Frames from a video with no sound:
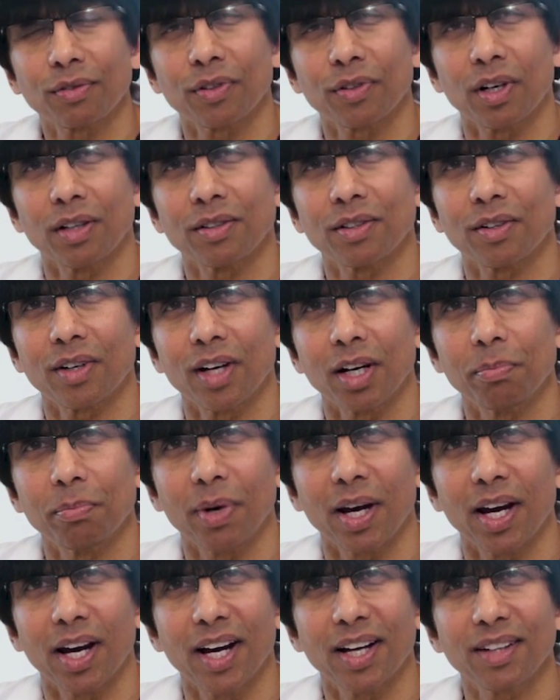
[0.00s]
for under-eye
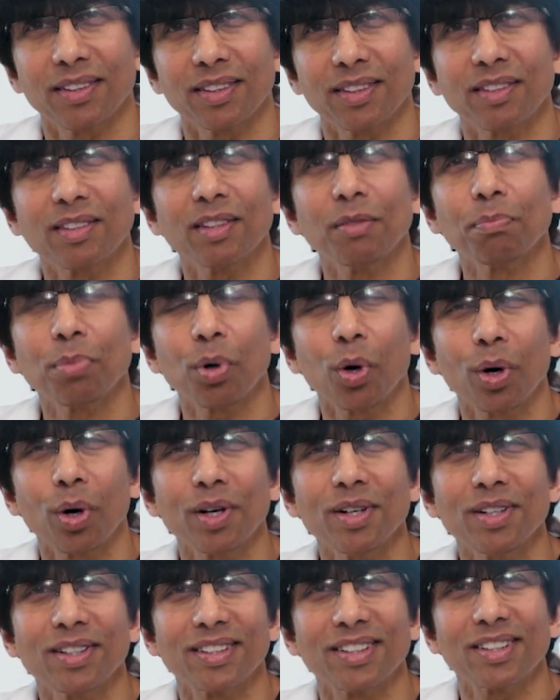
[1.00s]
bags, it's
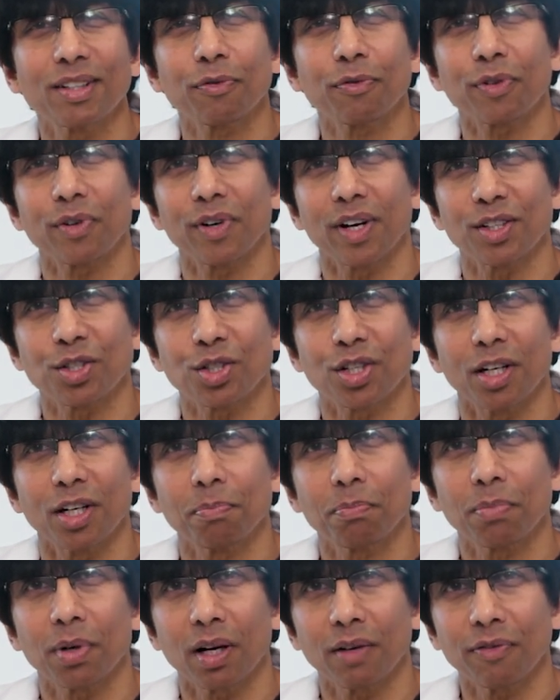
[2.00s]
important to
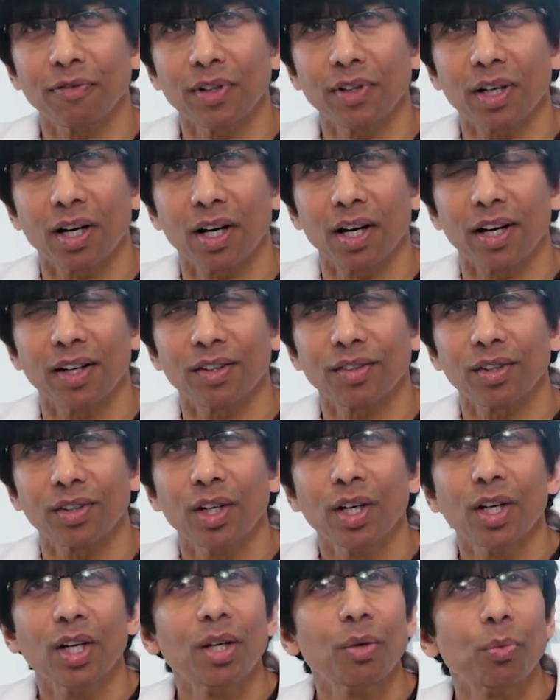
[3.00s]
differentiate puffy eyes,
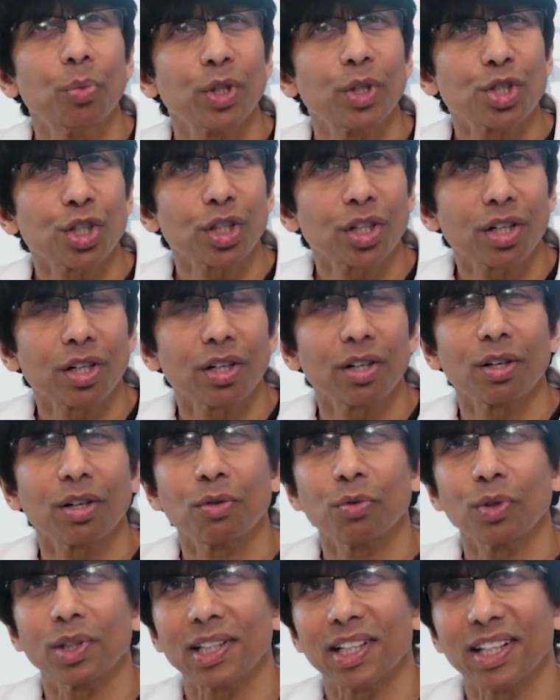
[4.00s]
which occur
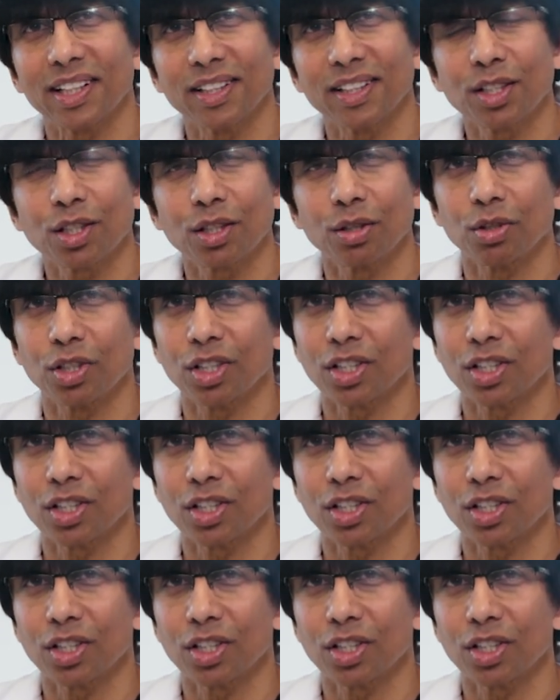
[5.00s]
related to